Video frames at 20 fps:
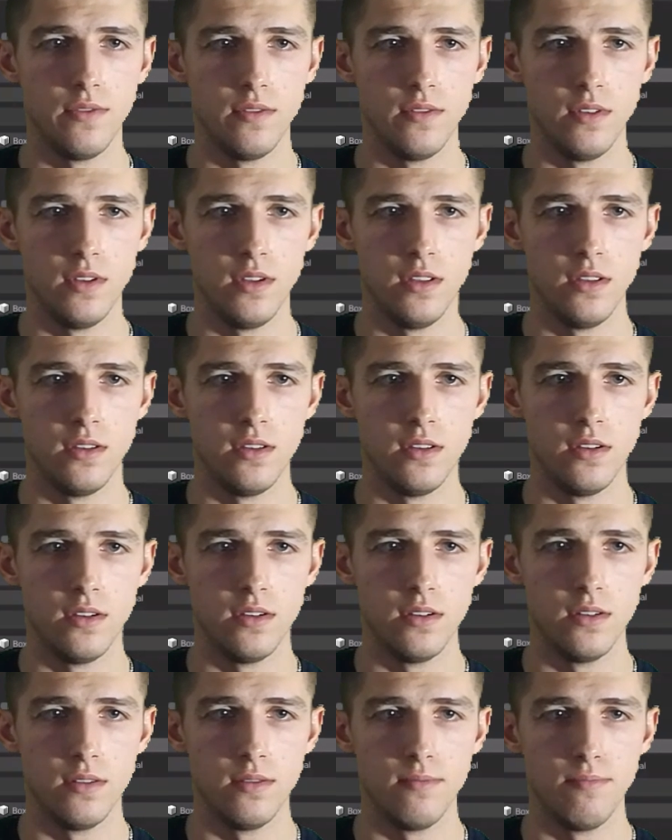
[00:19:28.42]
in
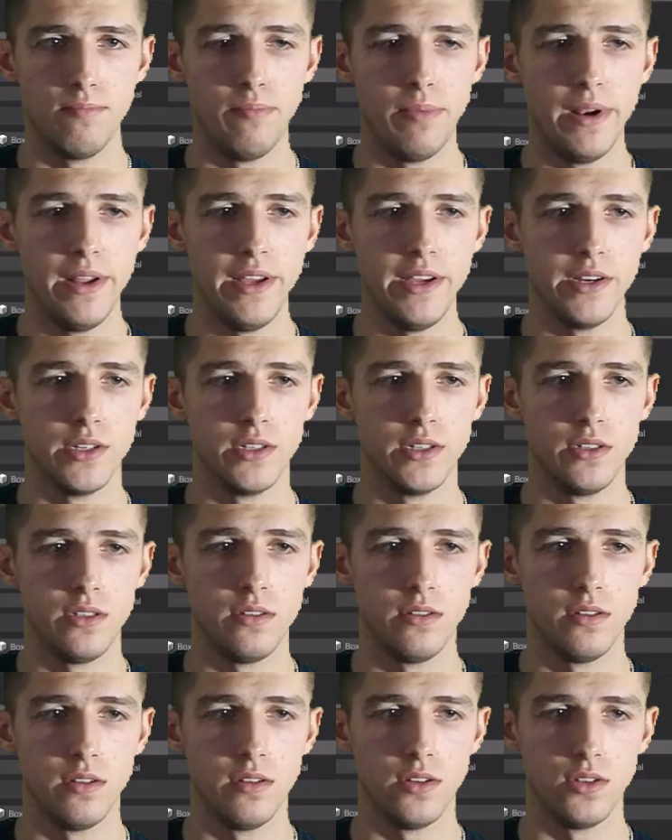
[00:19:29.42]
the
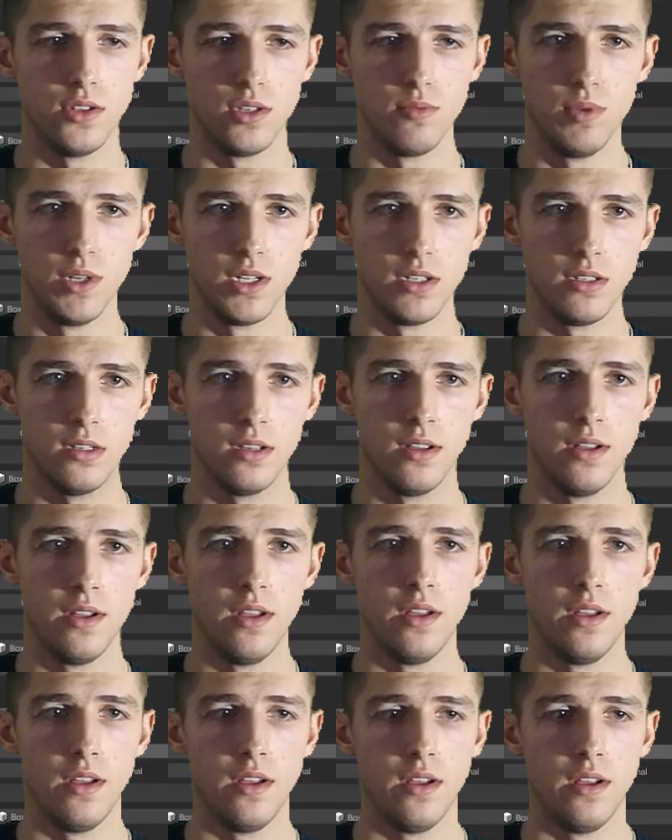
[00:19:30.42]
player's logic bricks.
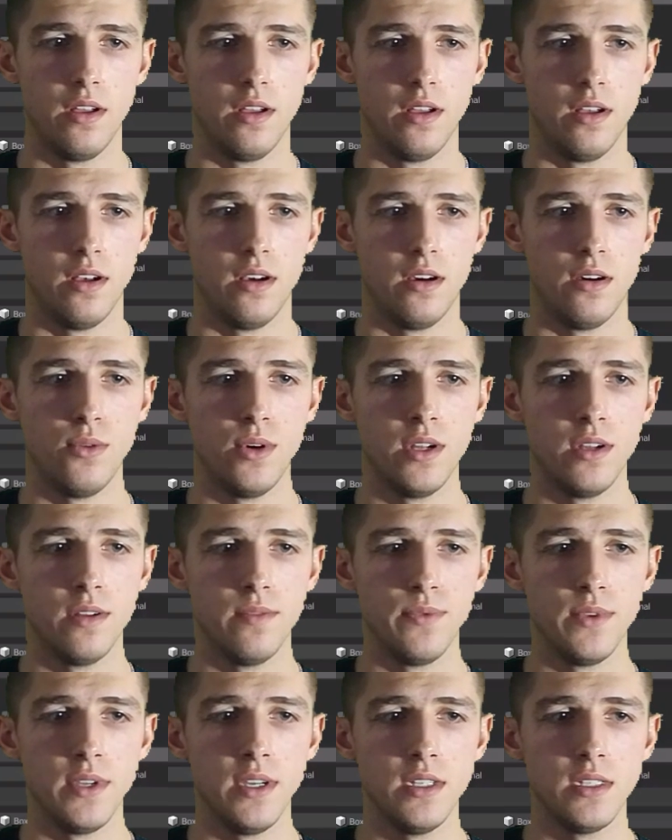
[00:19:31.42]
Well,
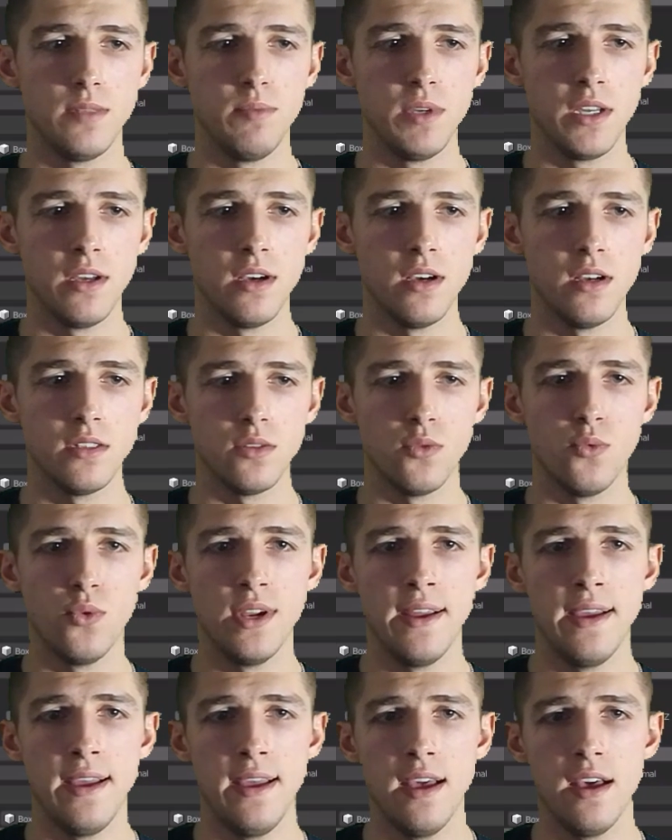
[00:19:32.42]
it's because
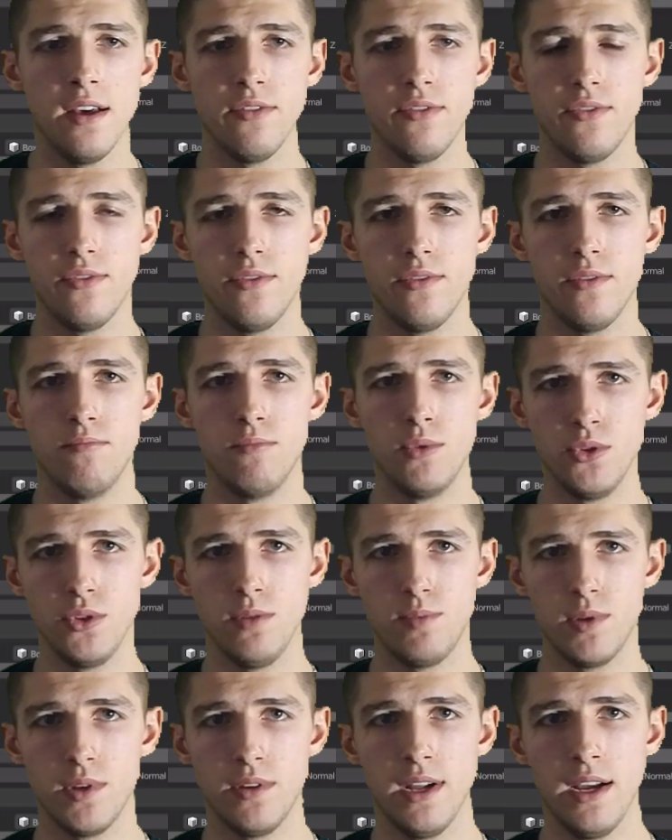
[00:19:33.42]
when I have
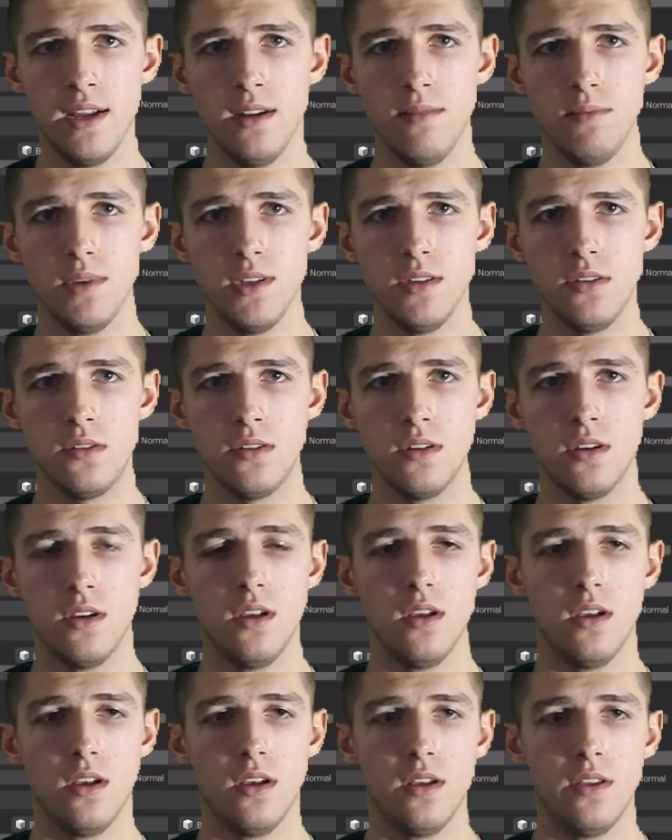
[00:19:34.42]
multiple enemies,
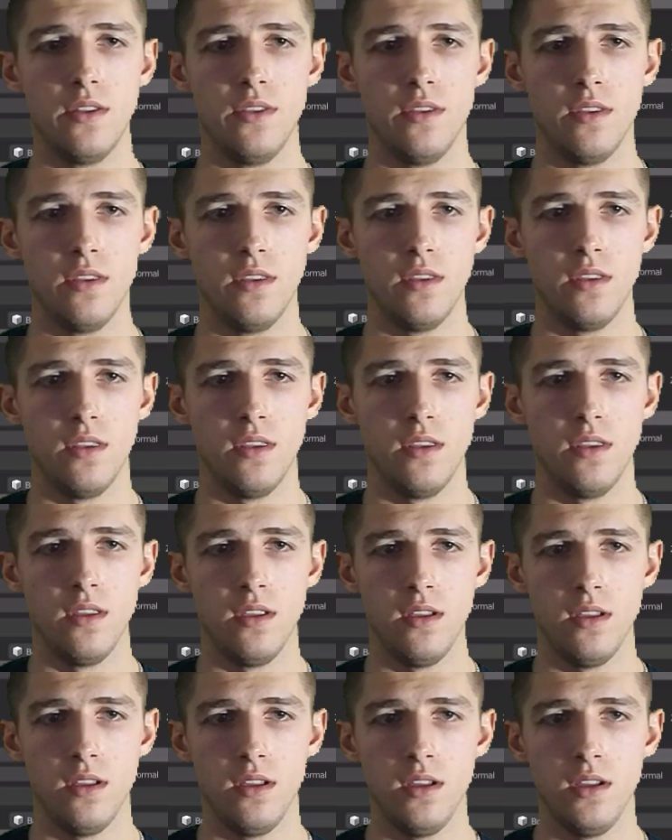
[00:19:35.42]

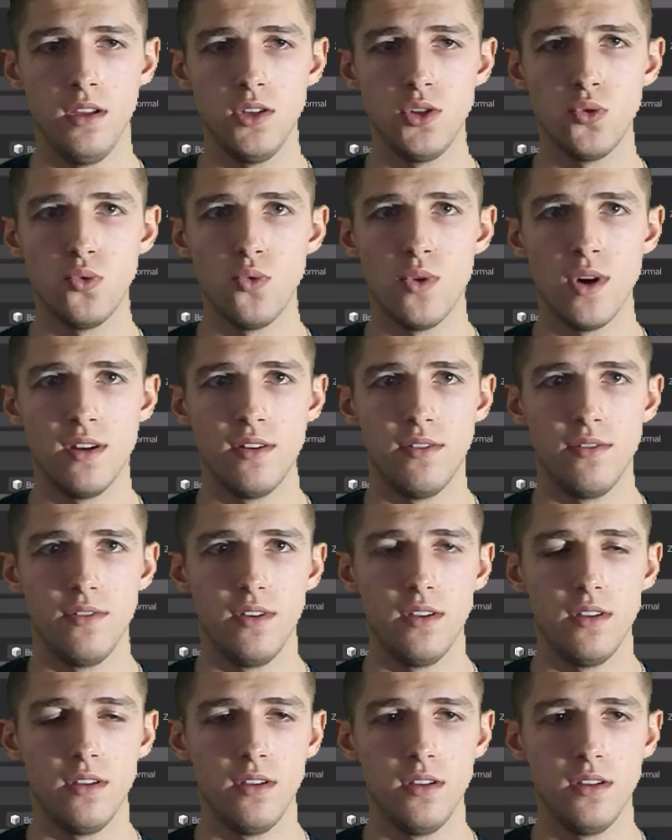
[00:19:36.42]
each one
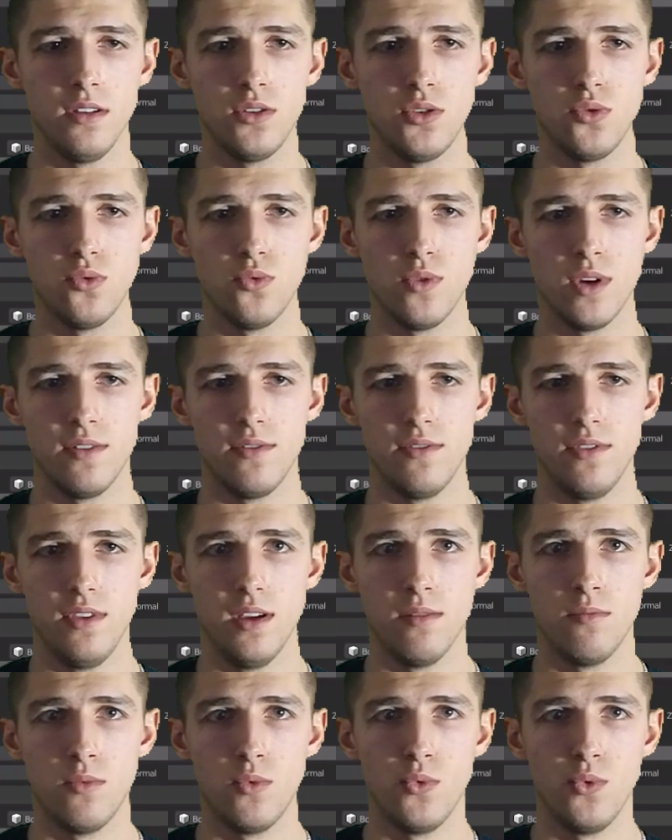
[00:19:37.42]
of
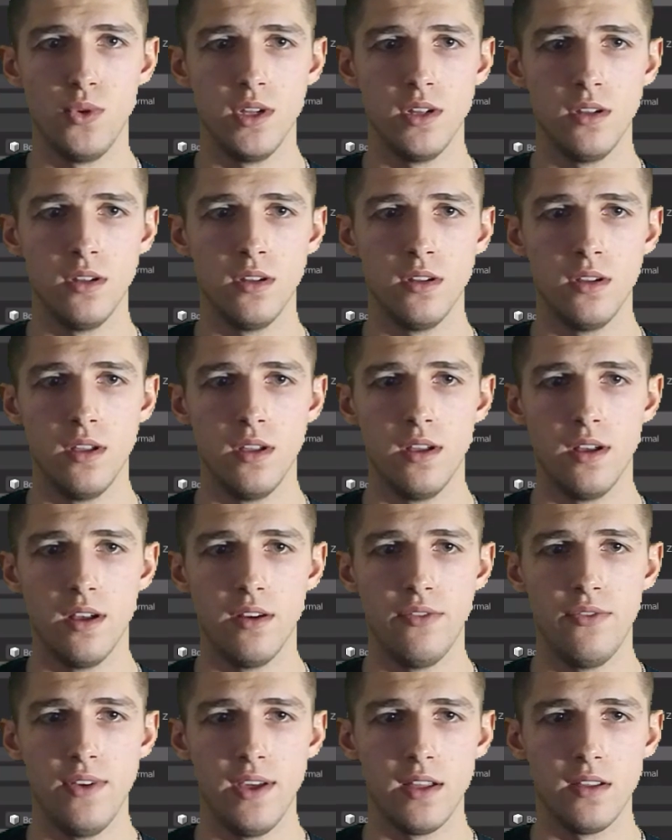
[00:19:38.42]
them will
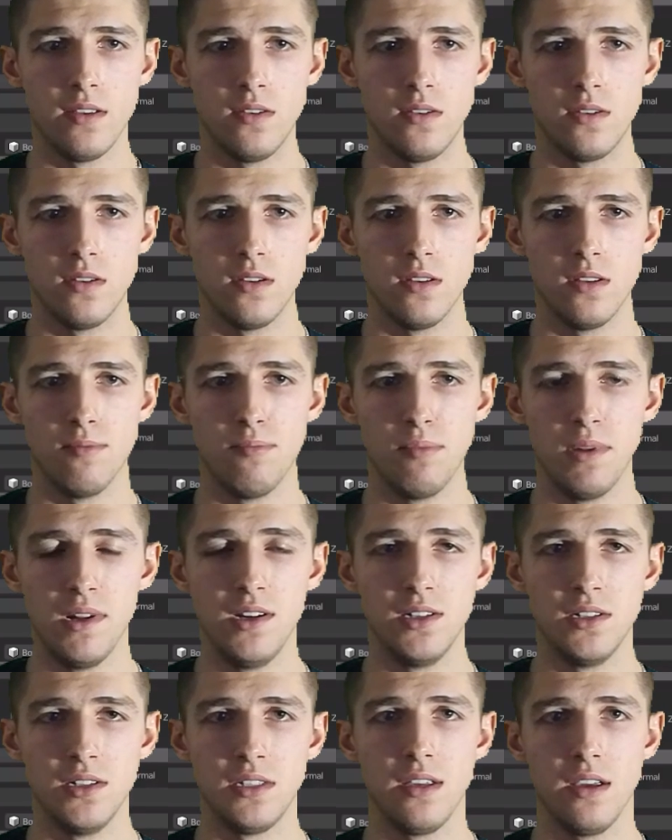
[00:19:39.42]
affect the
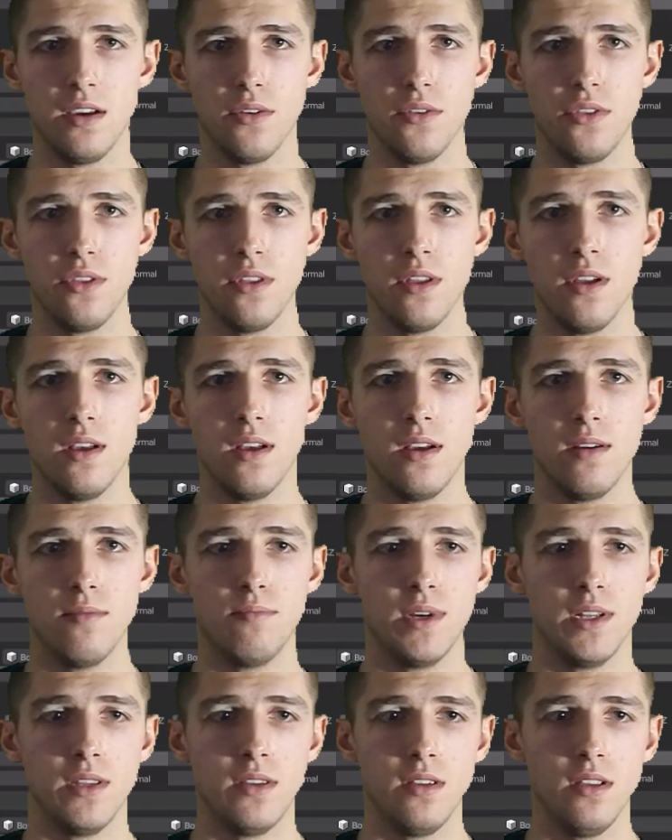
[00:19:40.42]
player's health.
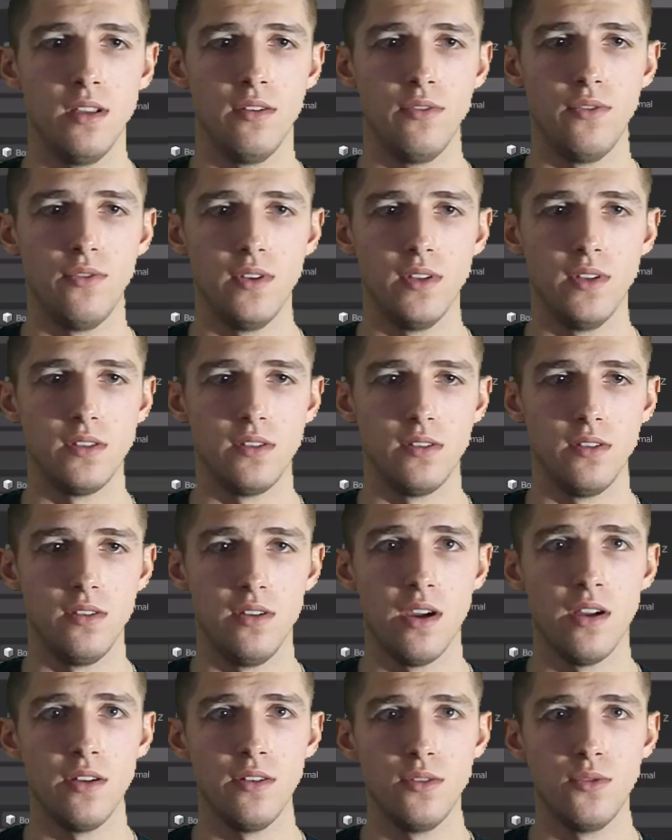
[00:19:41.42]
But if it's
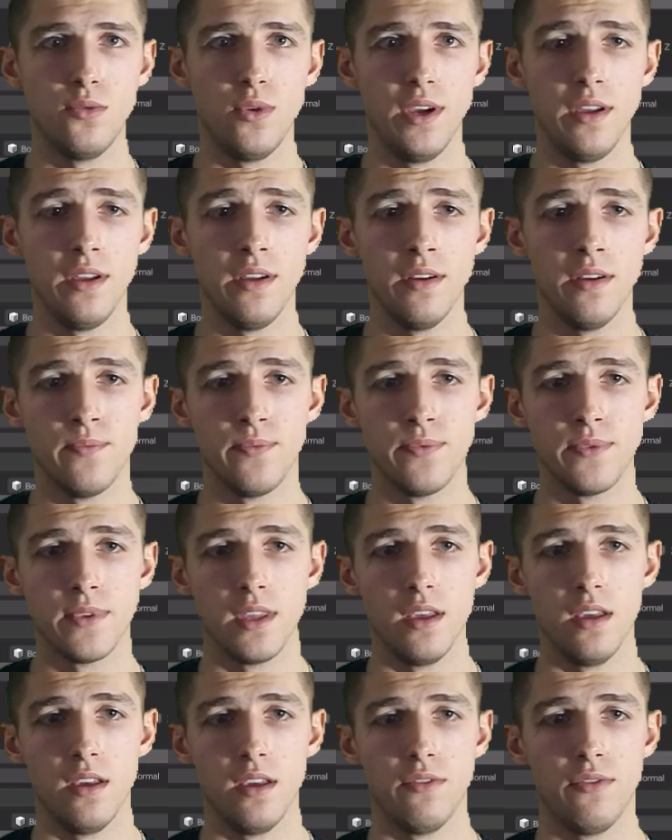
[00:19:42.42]
the other way,
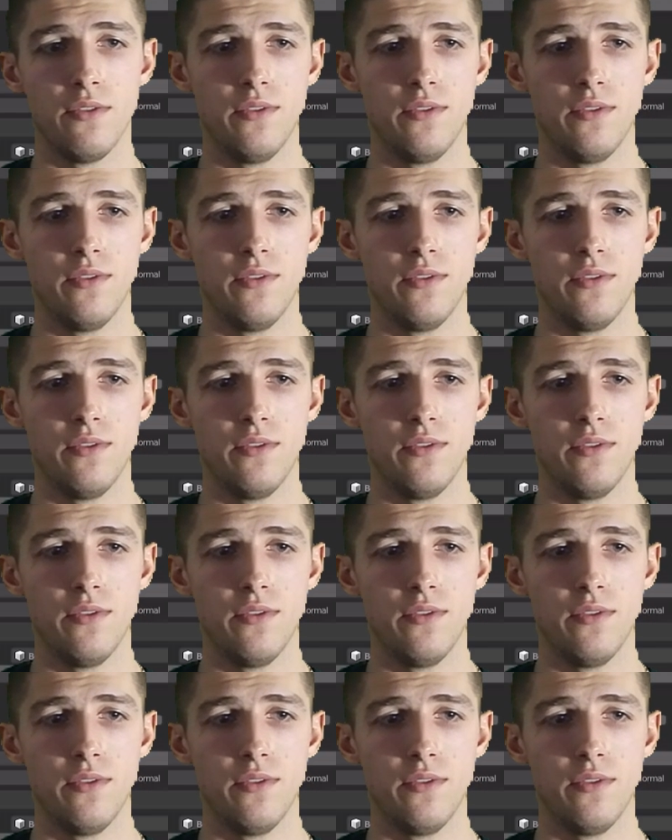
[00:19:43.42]
if